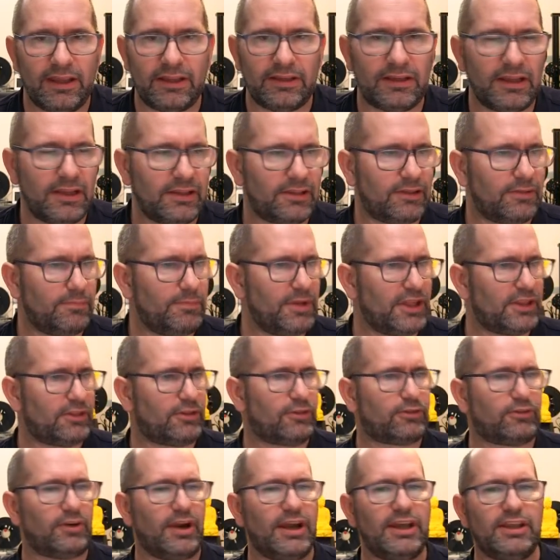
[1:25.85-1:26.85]
It, it's a bit
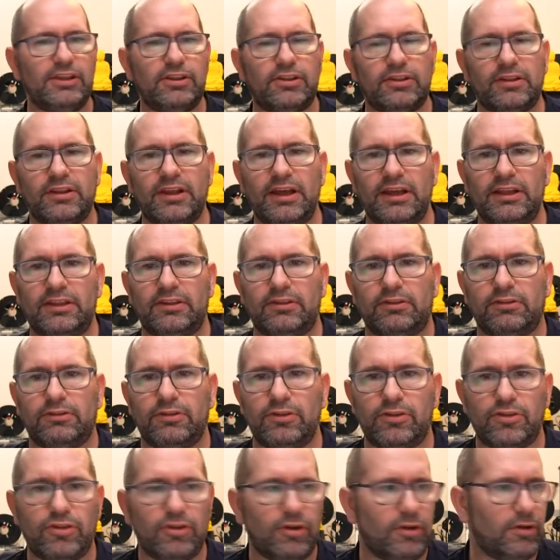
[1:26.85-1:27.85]
strange that
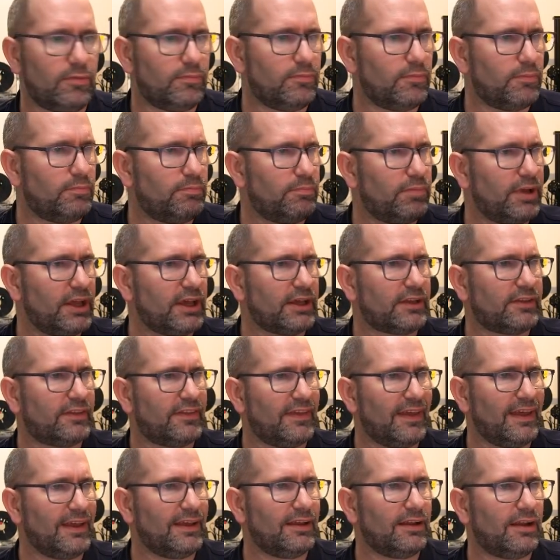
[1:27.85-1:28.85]
such a big
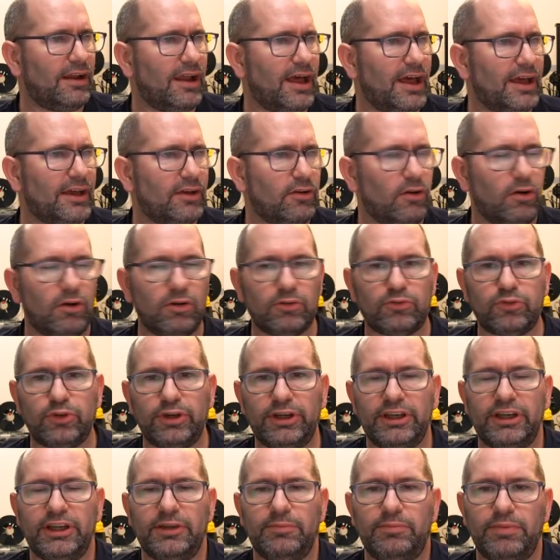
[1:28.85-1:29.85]
thing like
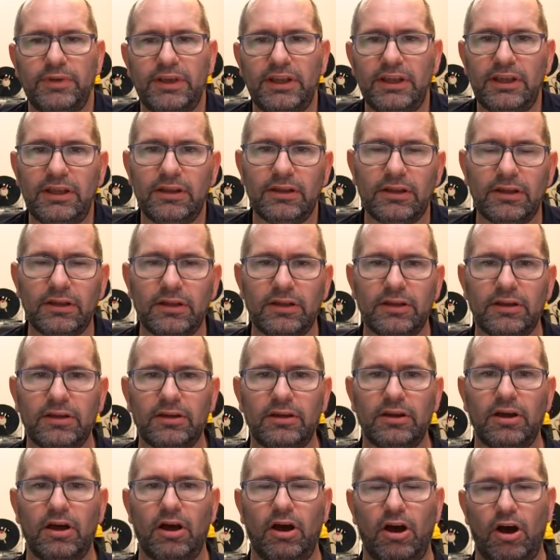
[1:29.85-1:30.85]
All3DP
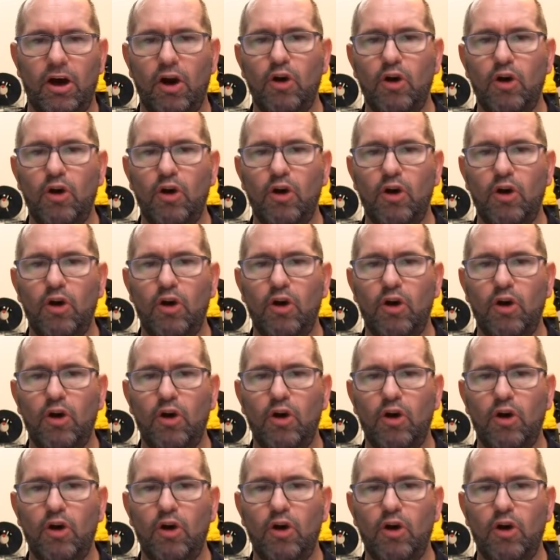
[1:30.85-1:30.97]
uh,